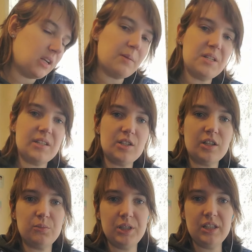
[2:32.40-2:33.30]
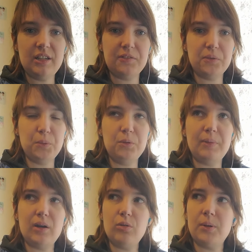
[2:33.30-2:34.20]
in such a completely different mood.
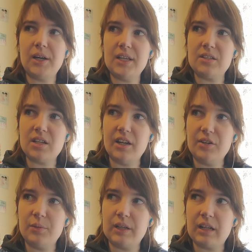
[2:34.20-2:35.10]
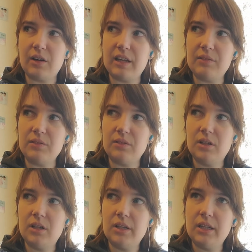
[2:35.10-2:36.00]
My whole body is tired right now. I haven't...
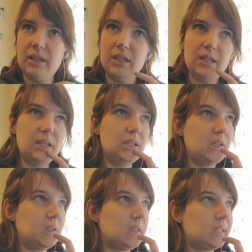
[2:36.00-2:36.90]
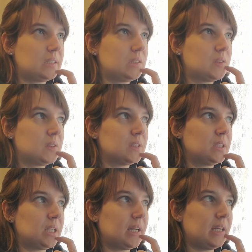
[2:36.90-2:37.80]

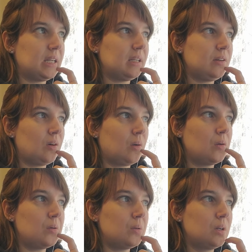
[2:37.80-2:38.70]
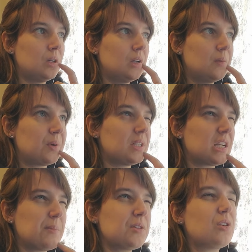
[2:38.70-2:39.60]
Yesterday, no. By the
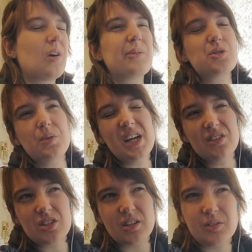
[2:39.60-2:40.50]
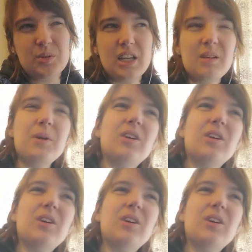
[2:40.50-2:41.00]
time I was doing other stuff that was getting me